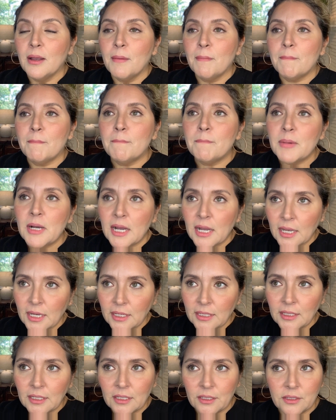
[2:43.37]

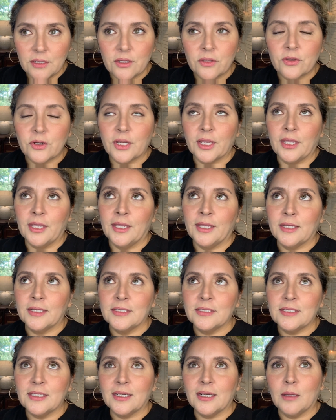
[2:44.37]
Mine, on the other
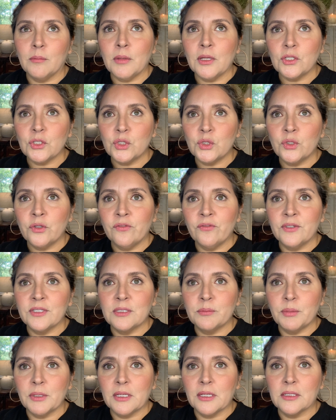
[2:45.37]
hand, and I'm not sure if
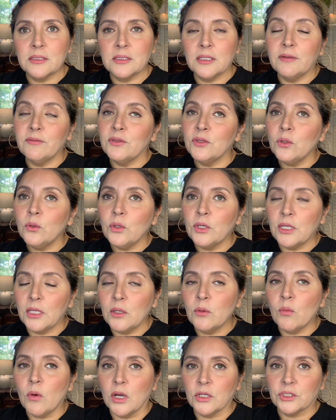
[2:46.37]
it's because even though
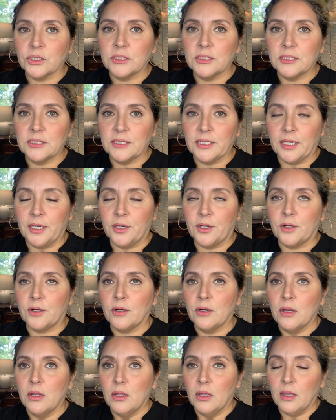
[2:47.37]
he washes his hair
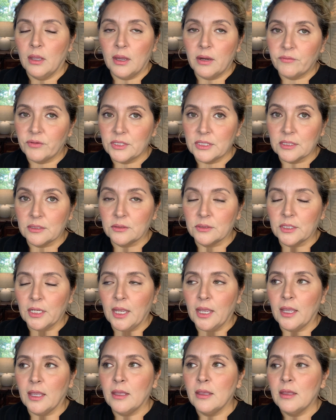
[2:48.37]
every single
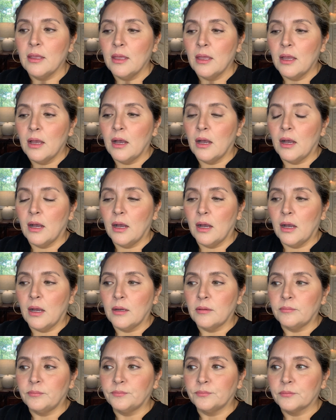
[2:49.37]
day,
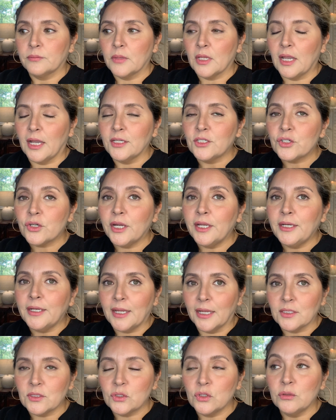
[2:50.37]
I try
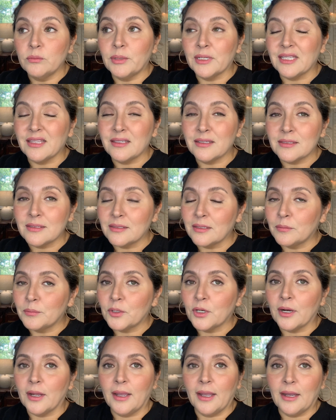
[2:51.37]
not to, but in the
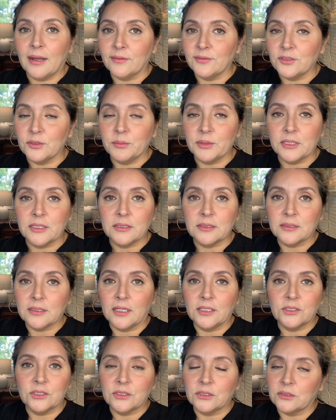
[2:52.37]
summer I have to because
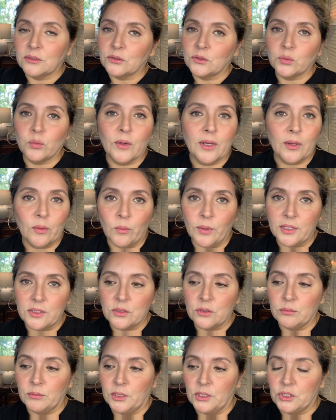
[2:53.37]
I just sweat way
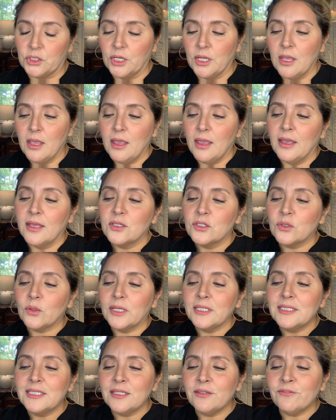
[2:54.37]
too much. So
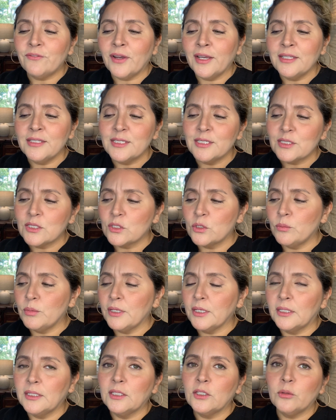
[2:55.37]
I did find it to be
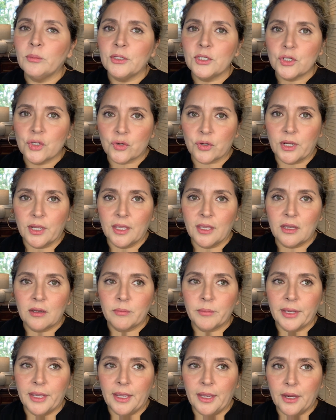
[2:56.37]
a little bit drying on
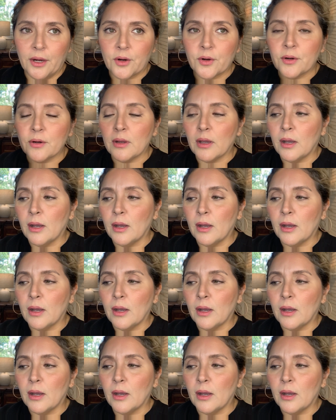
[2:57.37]
my hair.